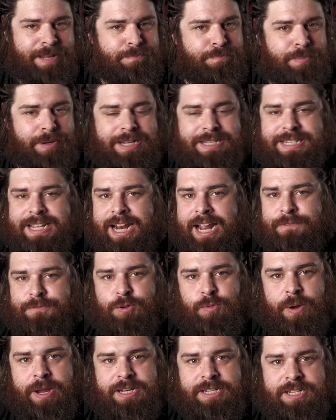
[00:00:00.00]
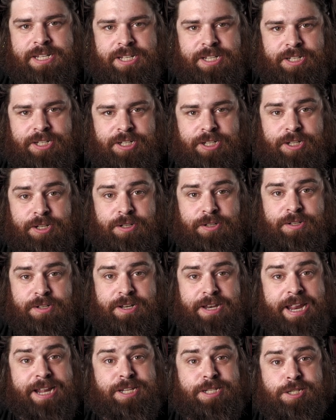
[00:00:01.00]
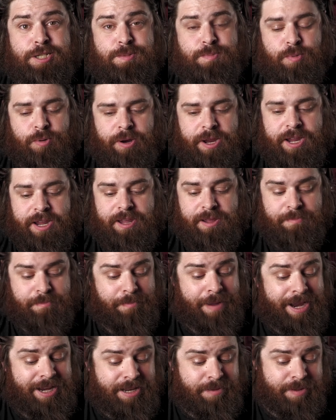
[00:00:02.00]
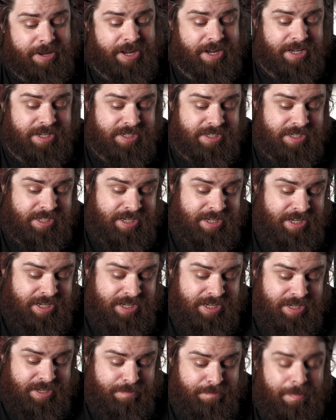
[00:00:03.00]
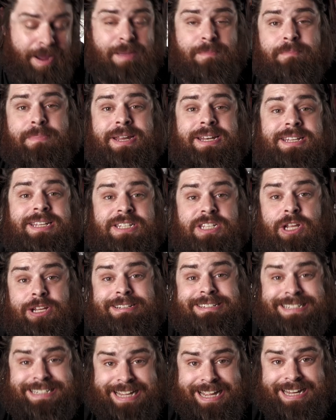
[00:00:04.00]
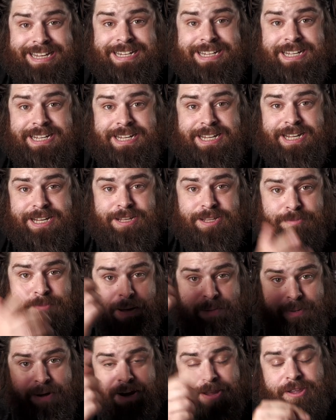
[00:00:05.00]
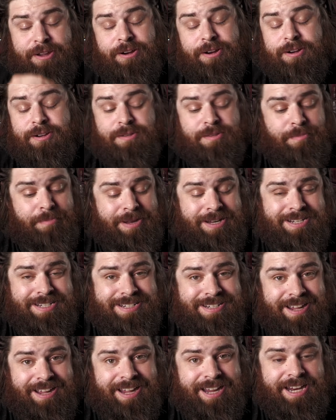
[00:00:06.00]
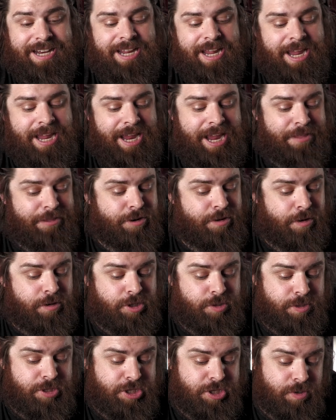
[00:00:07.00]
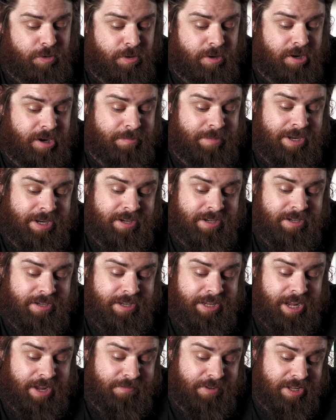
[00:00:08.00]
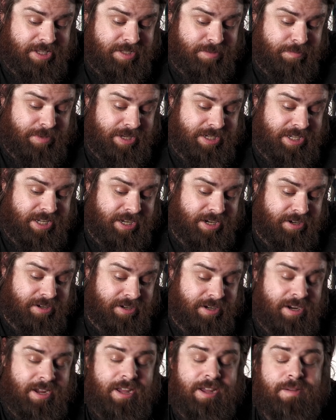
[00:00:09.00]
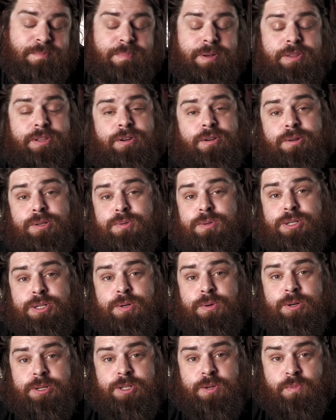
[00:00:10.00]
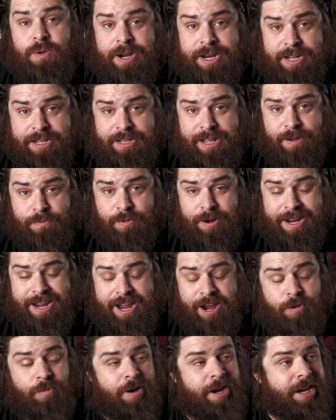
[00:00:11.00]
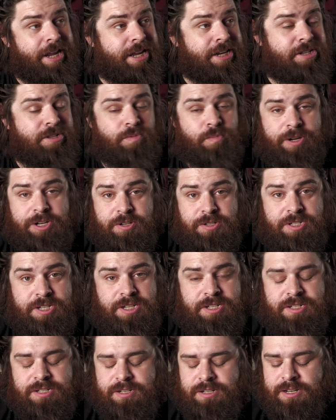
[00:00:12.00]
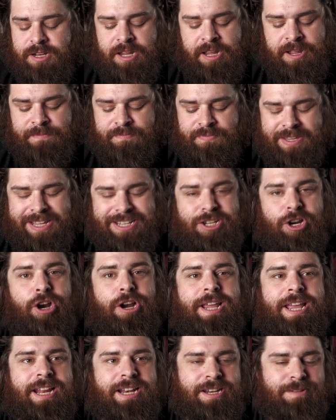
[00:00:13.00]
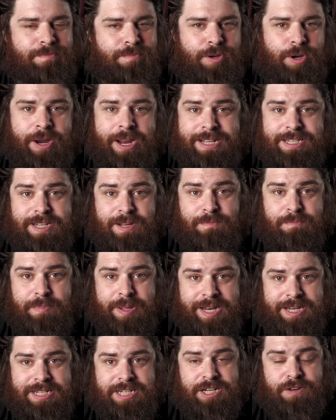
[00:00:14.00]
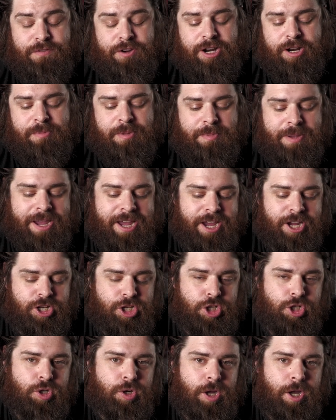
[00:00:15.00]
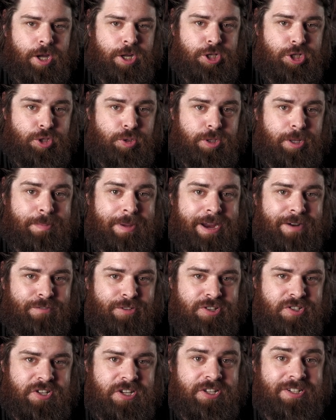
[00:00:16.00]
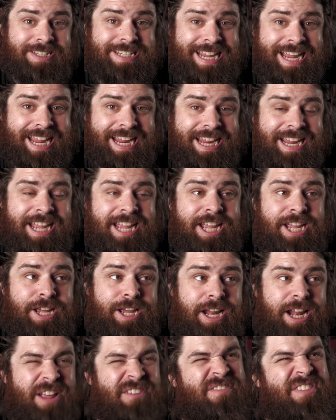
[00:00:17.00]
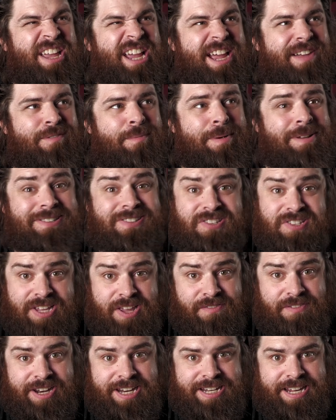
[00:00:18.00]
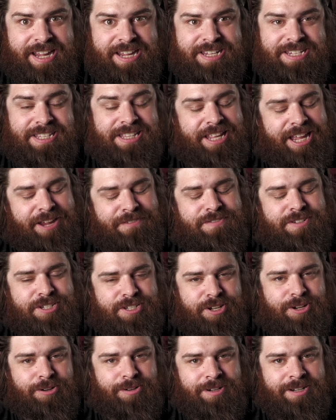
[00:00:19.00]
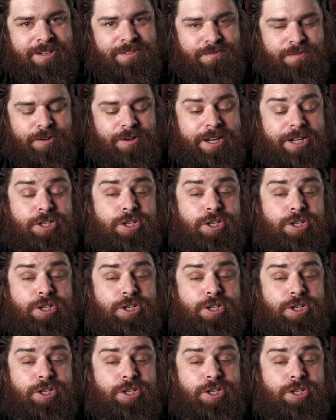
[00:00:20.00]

But it's gonna have to wait till next spring, mainly because my mint is all dead in my backyard. The mint died in the grocery store. I mean, yeah, I've got some mint here, but the grocery stores are running out. We're heading into the winter season. It's hard to get your hands on mint, and if you're gonna be making a julep every single day, I think I have about 70 days left, so for like